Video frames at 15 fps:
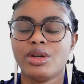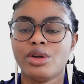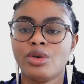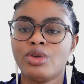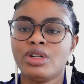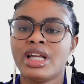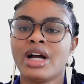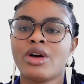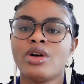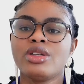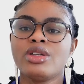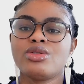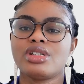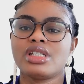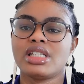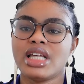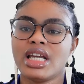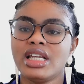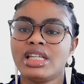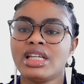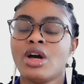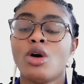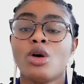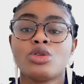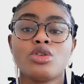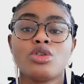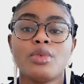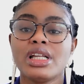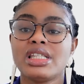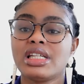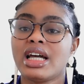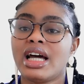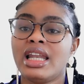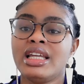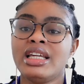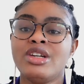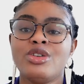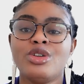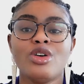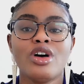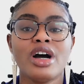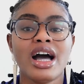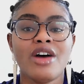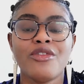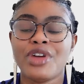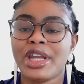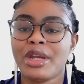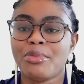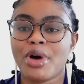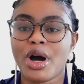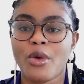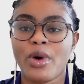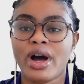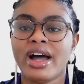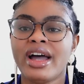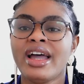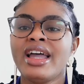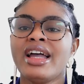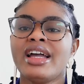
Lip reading: No, they're going to send automatically. You don't have any power.